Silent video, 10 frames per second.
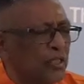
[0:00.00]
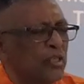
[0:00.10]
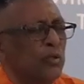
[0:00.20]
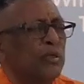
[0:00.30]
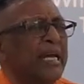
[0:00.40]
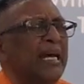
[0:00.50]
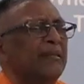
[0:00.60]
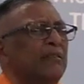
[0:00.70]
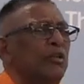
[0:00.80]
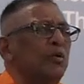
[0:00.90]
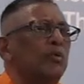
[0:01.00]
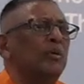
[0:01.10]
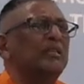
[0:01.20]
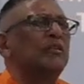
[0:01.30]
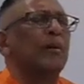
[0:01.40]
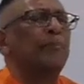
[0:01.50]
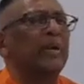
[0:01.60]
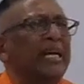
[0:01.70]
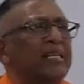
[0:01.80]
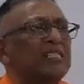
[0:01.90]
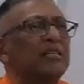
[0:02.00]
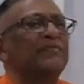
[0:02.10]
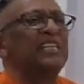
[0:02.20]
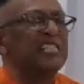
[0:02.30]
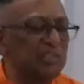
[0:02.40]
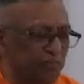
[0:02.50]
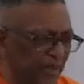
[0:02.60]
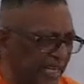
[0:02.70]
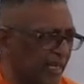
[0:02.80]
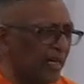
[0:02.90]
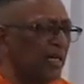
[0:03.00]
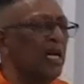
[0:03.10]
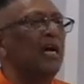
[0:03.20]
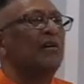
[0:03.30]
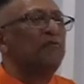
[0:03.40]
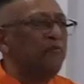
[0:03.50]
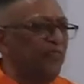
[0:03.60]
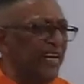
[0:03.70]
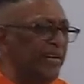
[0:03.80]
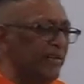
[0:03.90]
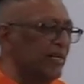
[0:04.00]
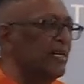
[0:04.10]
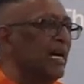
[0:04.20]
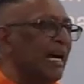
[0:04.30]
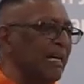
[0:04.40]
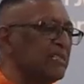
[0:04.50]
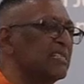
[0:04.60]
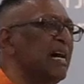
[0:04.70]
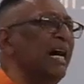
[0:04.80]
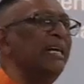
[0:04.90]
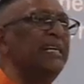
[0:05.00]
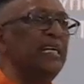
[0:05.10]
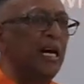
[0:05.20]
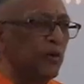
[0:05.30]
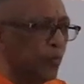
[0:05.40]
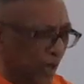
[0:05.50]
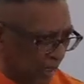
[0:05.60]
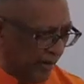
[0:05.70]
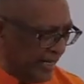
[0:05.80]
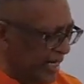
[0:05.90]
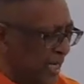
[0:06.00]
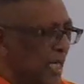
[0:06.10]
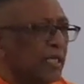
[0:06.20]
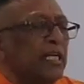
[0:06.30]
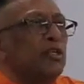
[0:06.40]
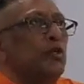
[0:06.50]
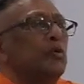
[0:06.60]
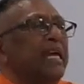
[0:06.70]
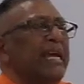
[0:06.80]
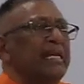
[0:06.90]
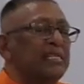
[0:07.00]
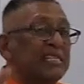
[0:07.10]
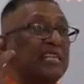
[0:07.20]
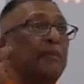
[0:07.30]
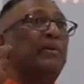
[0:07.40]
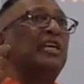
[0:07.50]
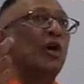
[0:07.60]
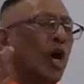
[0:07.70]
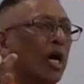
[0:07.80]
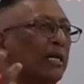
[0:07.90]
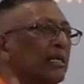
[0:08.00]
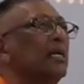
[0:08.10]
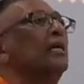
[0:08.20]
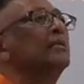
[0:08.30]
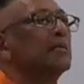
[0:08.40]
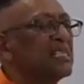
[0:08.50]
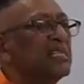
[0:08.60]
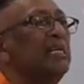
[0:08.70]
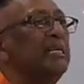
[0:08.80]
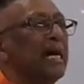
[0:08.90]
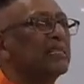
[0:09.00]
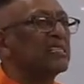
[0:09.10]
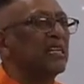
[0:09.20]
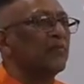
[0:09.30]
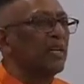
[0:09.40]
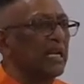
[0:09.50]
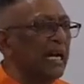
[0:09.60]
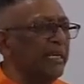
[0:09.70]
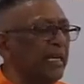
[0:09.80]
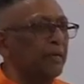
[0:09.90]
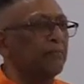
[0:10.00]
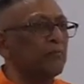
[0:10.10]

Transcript: to get you into a place of despair, fear, anxiety, and worry that you can't see beyond to see that silver lining.